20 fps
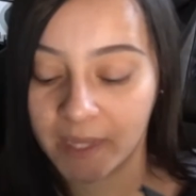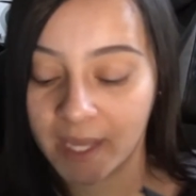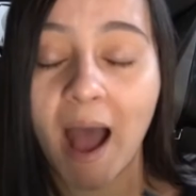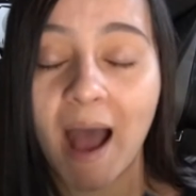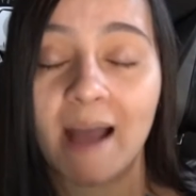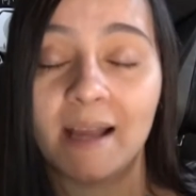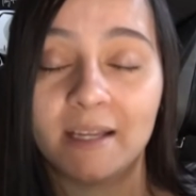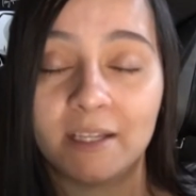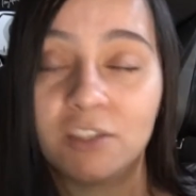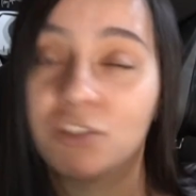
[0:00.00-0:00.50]

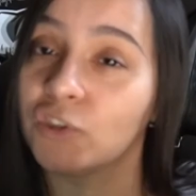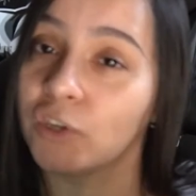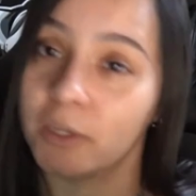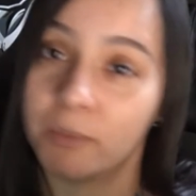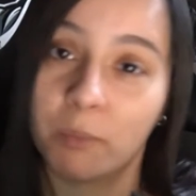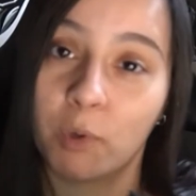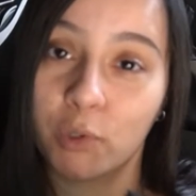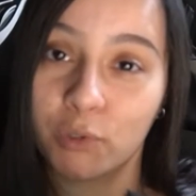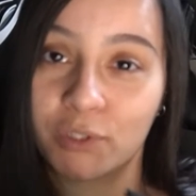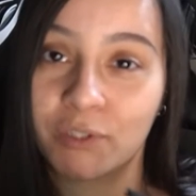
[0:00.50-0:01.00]
I enjoyed
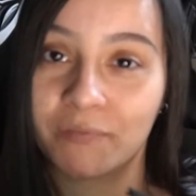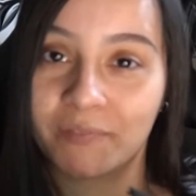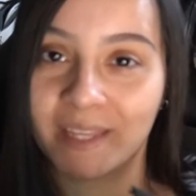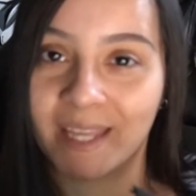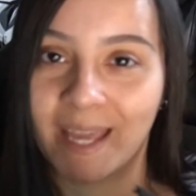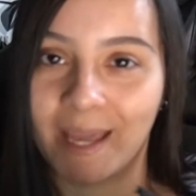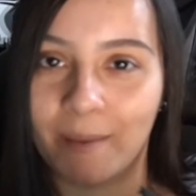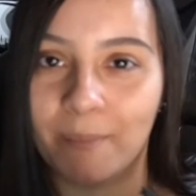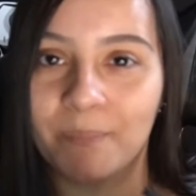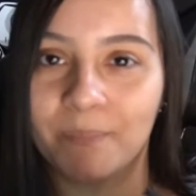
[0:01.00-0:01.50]
most of the
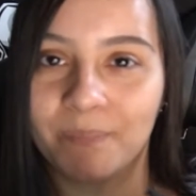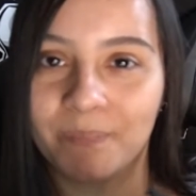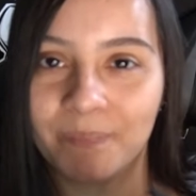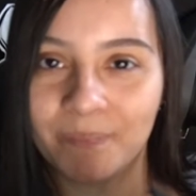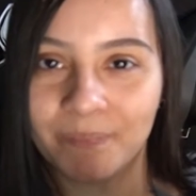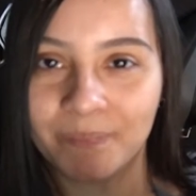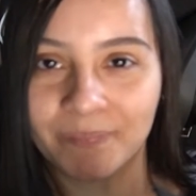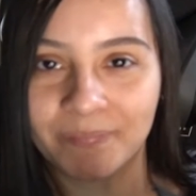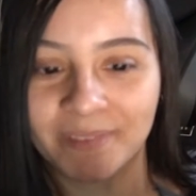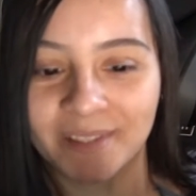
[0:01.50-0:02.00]

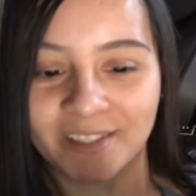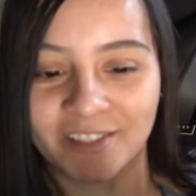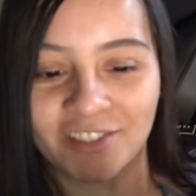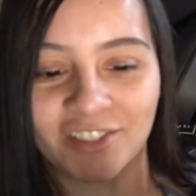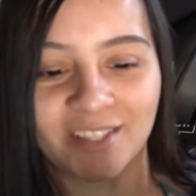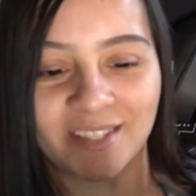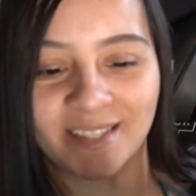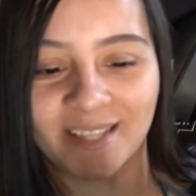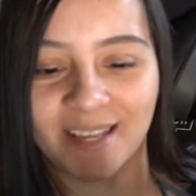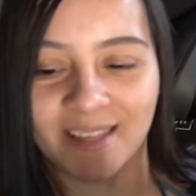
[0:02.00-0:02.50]
game, let's
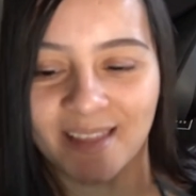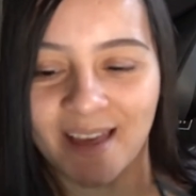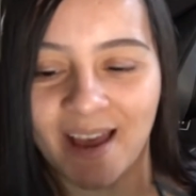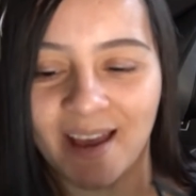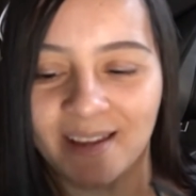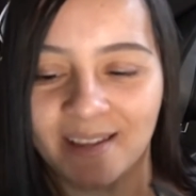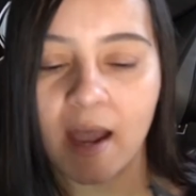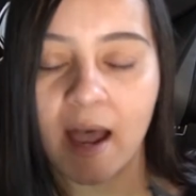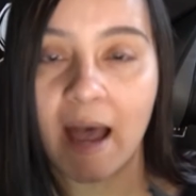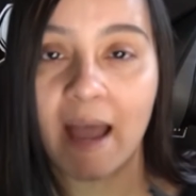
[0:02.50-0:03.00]
just say
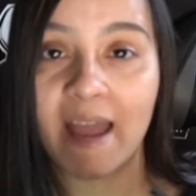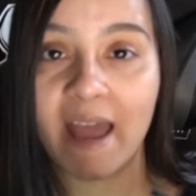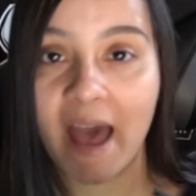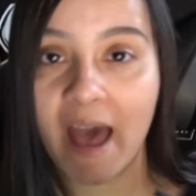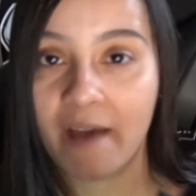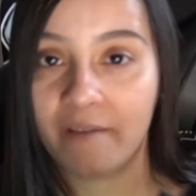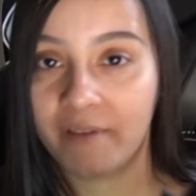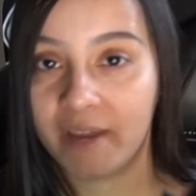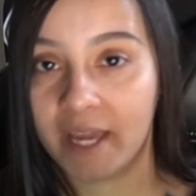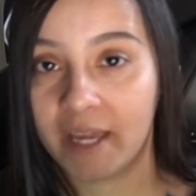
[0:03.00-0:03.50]
that. I
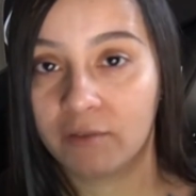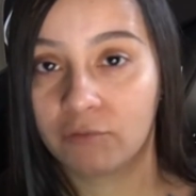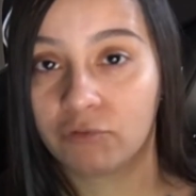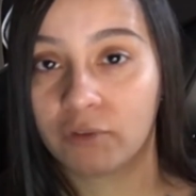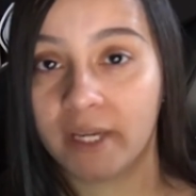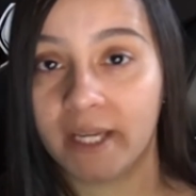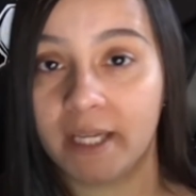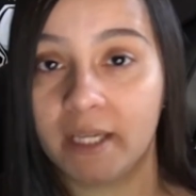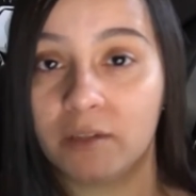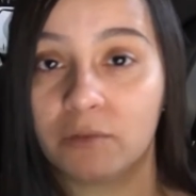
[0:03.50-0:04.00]
have a
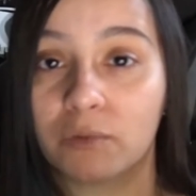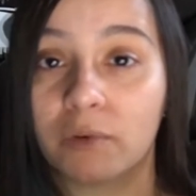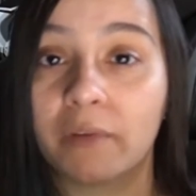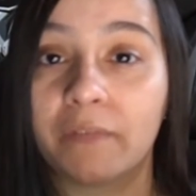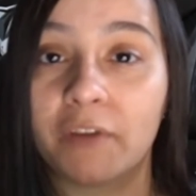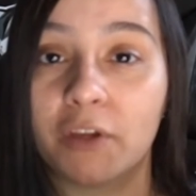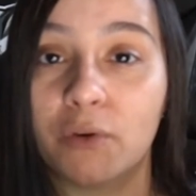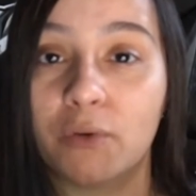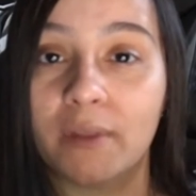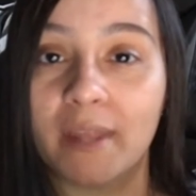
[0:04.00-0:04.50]
written
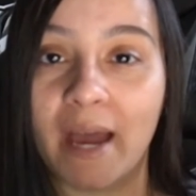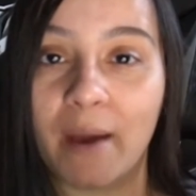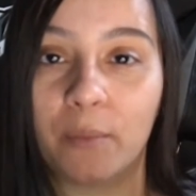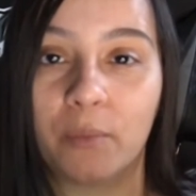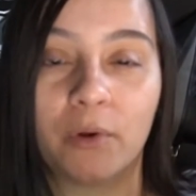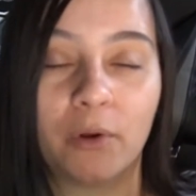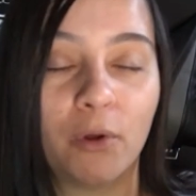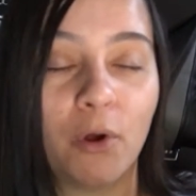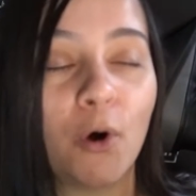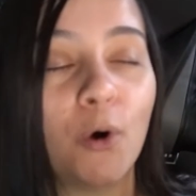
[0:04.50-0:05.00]
review that
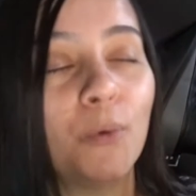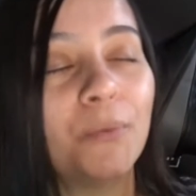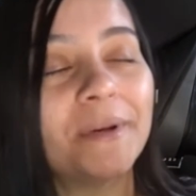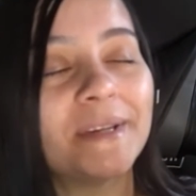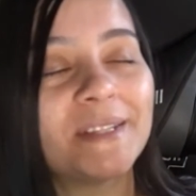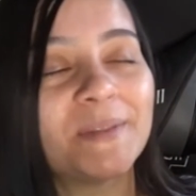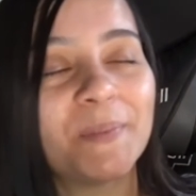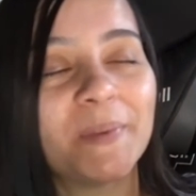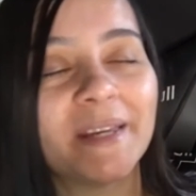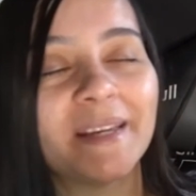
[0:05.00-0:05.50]
will
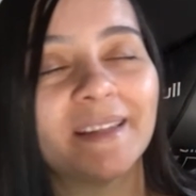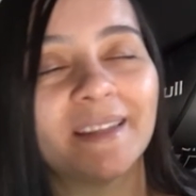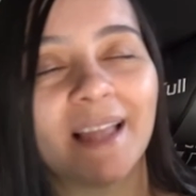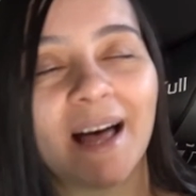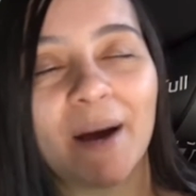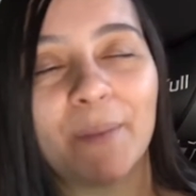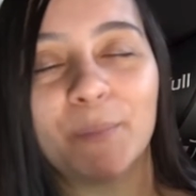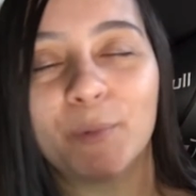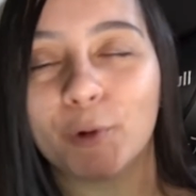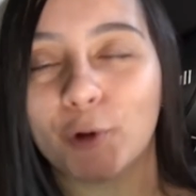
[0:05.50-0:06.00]
always be a
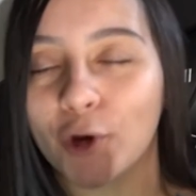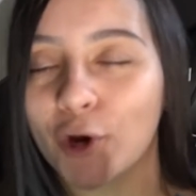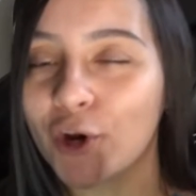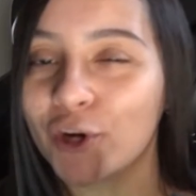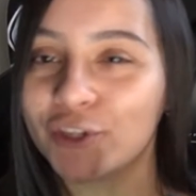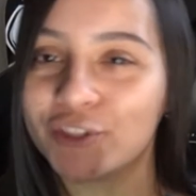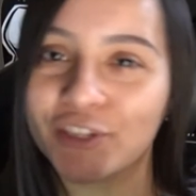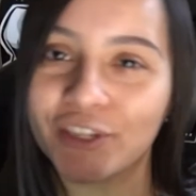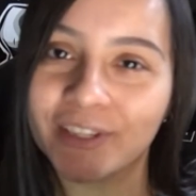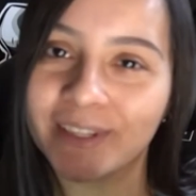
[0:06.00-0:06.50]
lot more
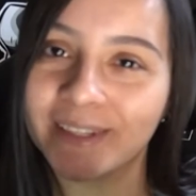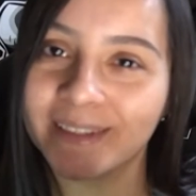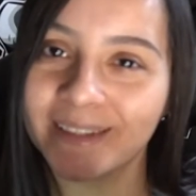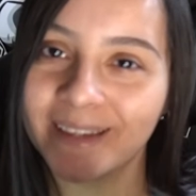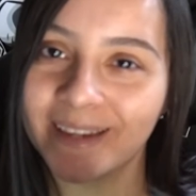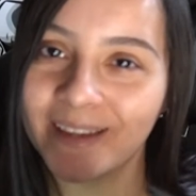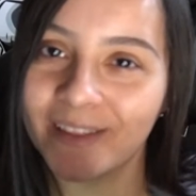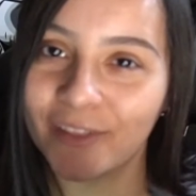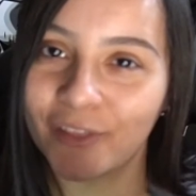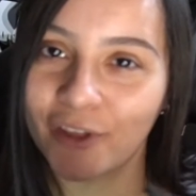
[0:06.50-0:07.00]

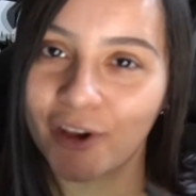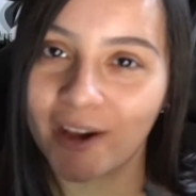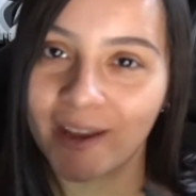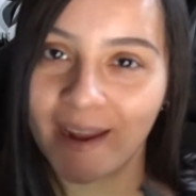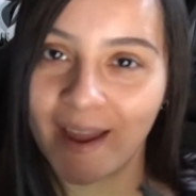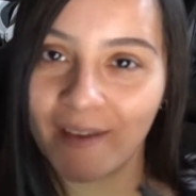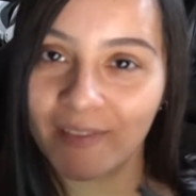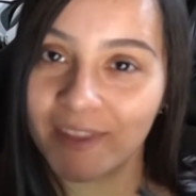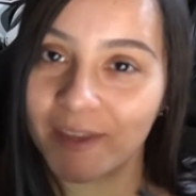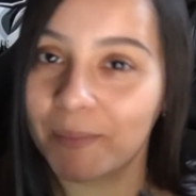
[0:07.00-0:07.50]
articulate and thought
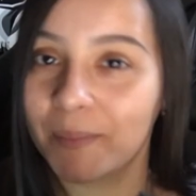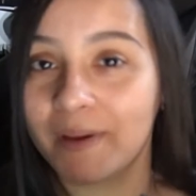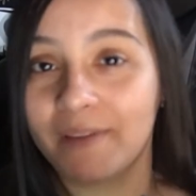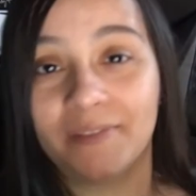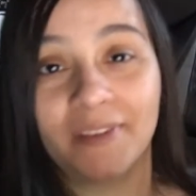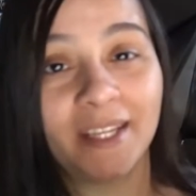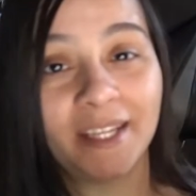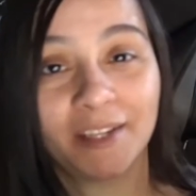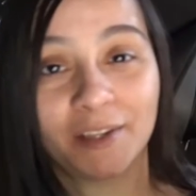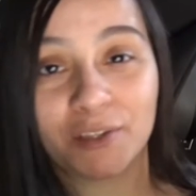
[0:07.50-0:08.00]
out than my
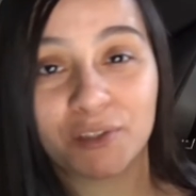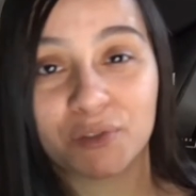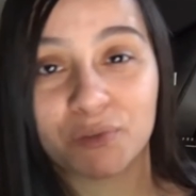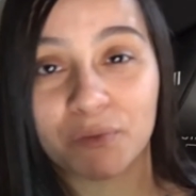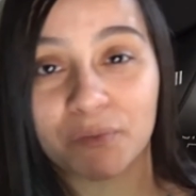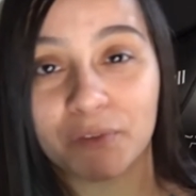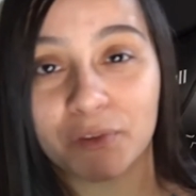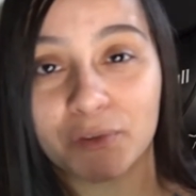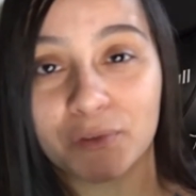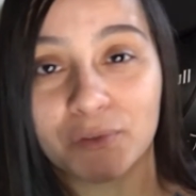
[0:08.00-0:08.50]
videos
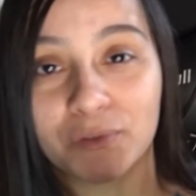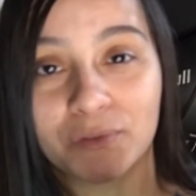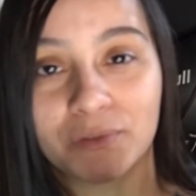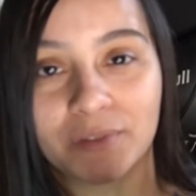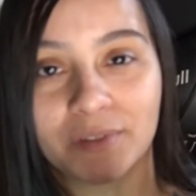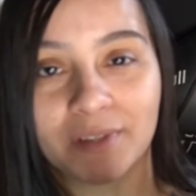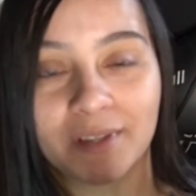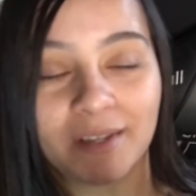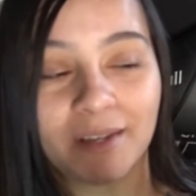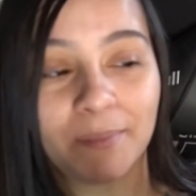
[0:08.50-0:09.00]

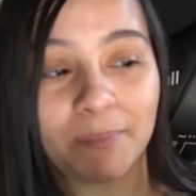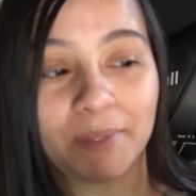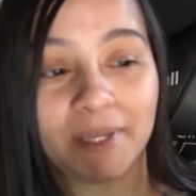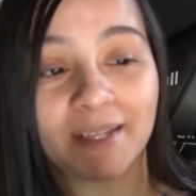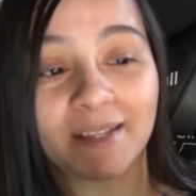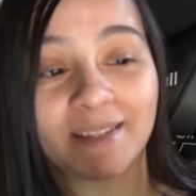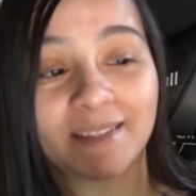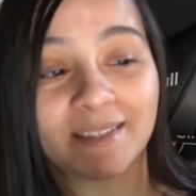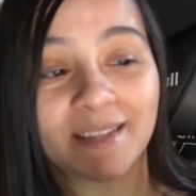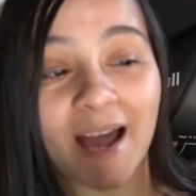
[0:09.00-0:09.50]
reviews
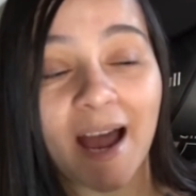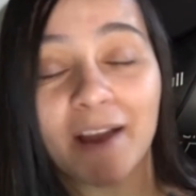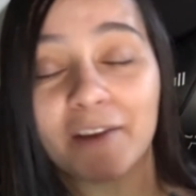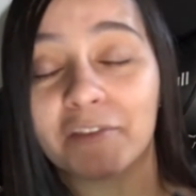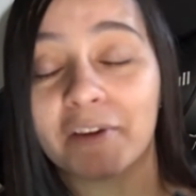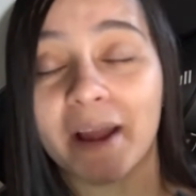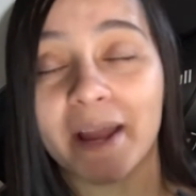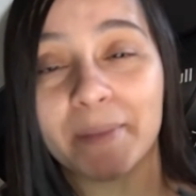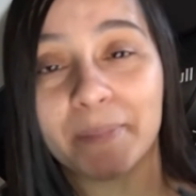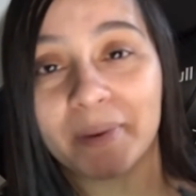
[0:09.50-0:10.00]
because I
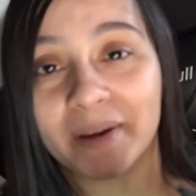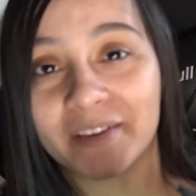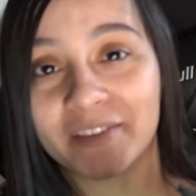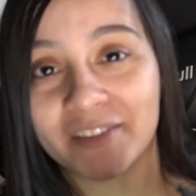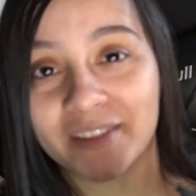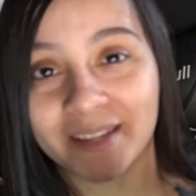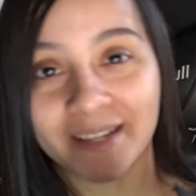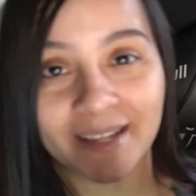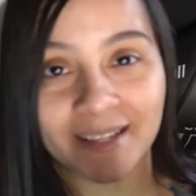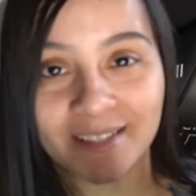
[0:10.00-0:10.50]
write better
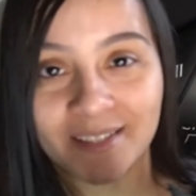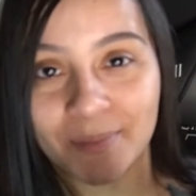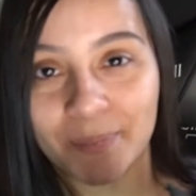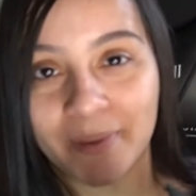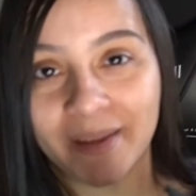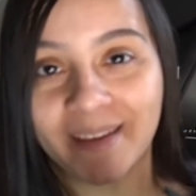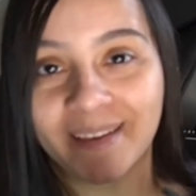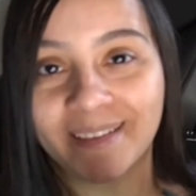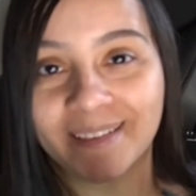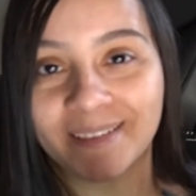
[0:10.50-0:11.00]
than I
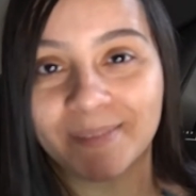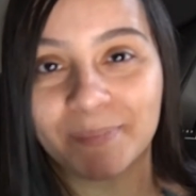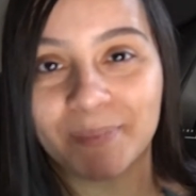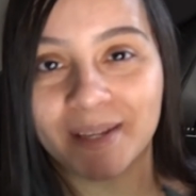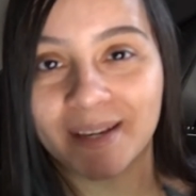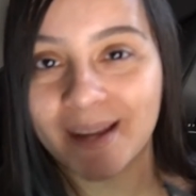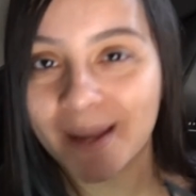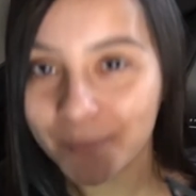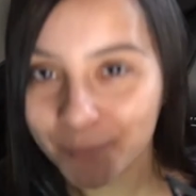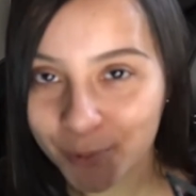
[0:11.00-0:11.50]
speak,
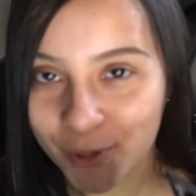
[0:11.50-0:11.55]
but I'm